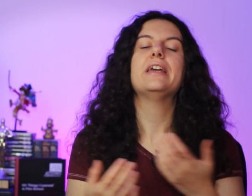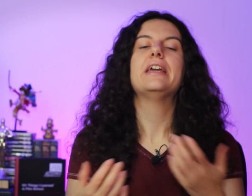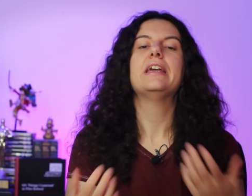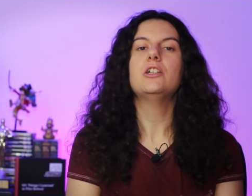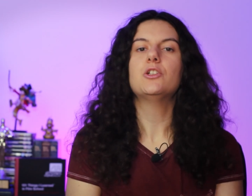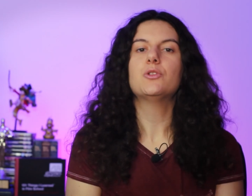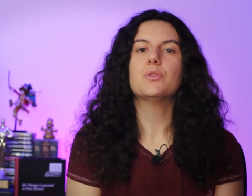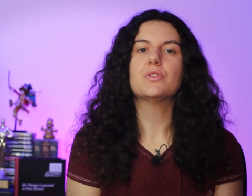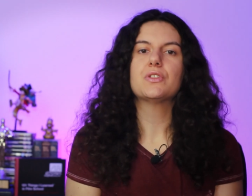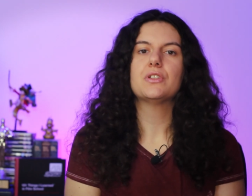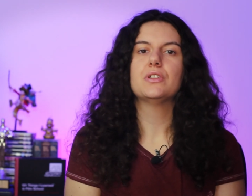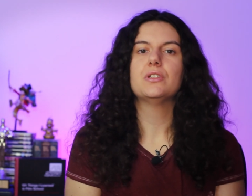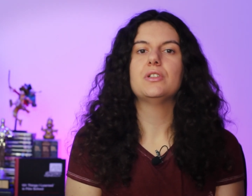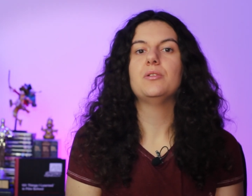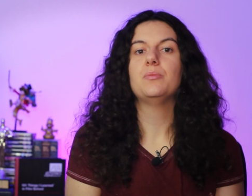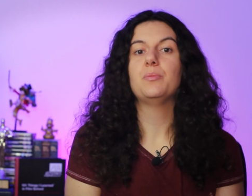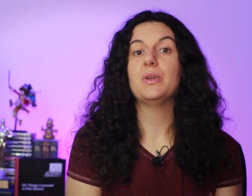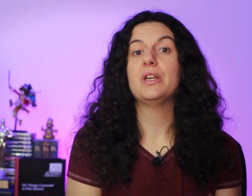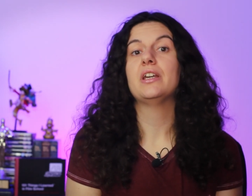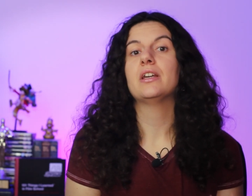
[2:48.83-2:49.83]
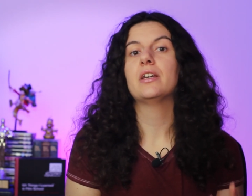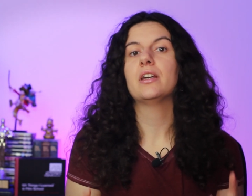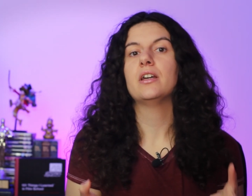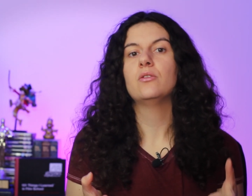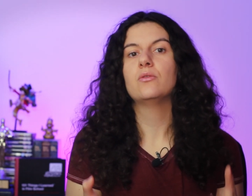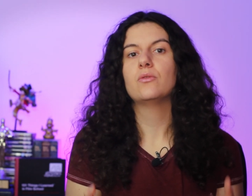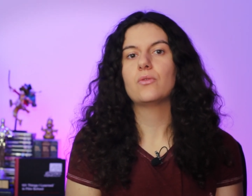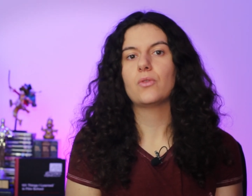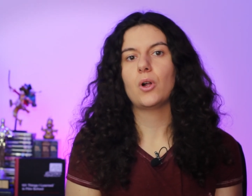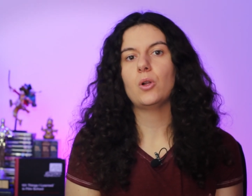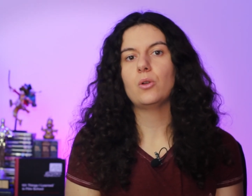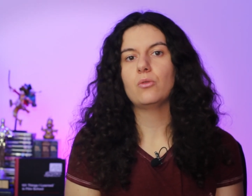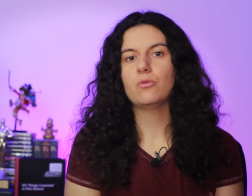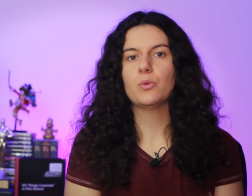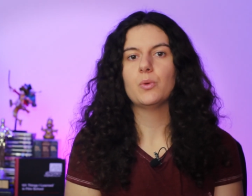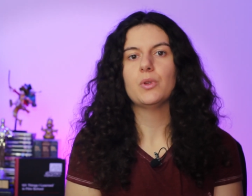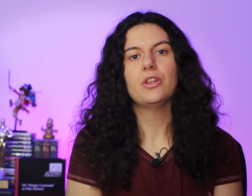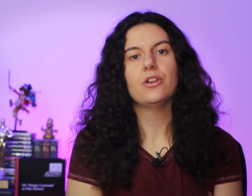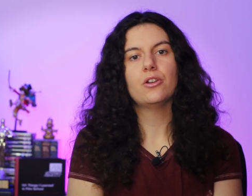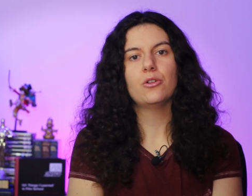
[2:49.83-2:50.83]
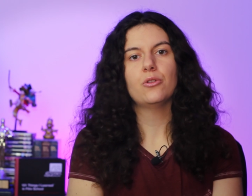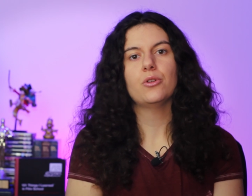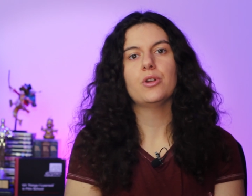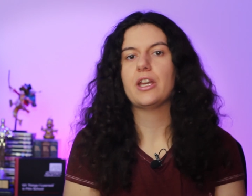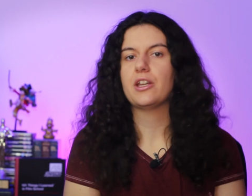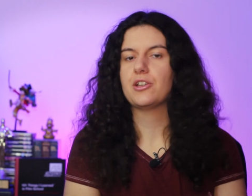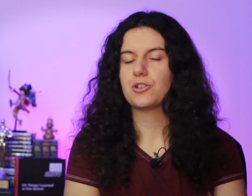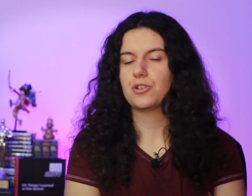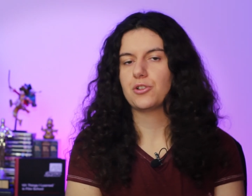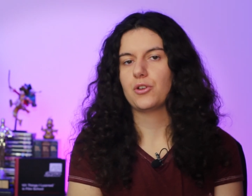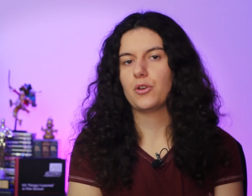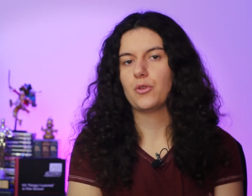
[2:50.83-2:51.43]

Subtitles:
interested in being involved with the creation